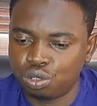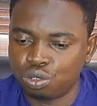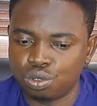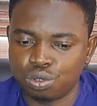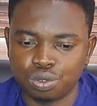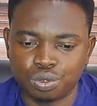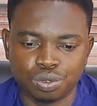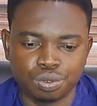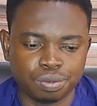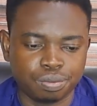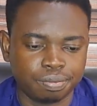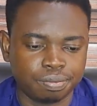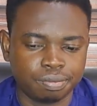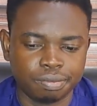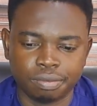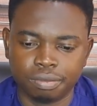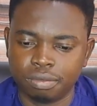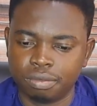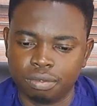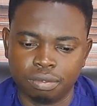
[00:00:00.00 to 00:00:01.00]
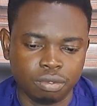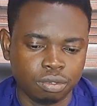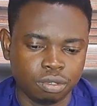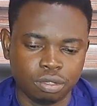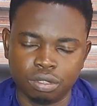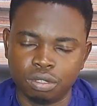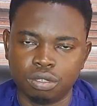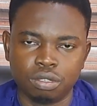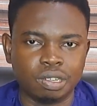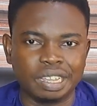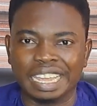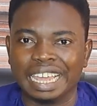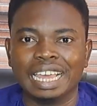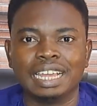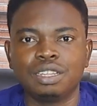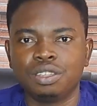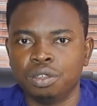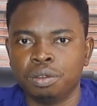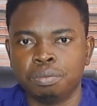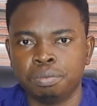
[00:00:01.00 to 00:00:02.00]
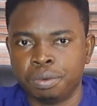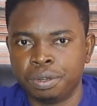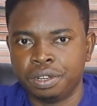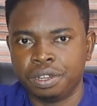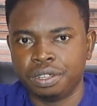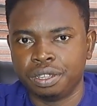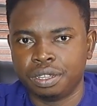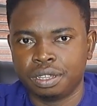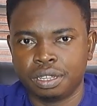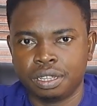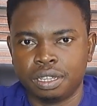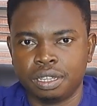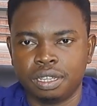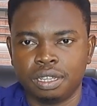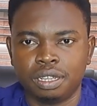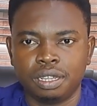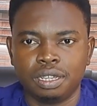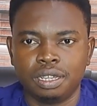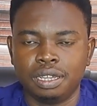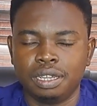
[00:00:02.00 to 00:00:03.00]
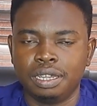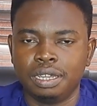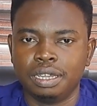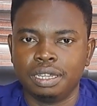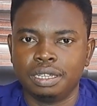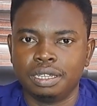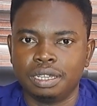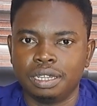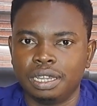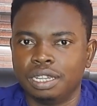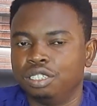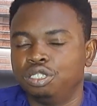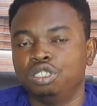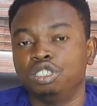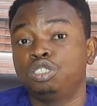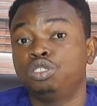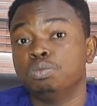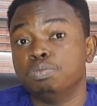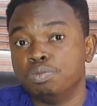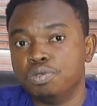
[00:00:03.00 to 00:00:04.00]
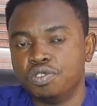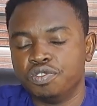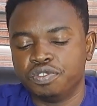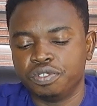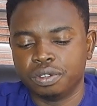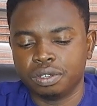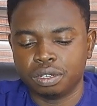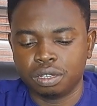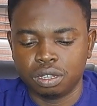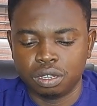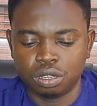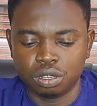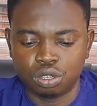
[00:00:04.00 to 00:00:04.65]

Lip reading: to get your money and just to move on.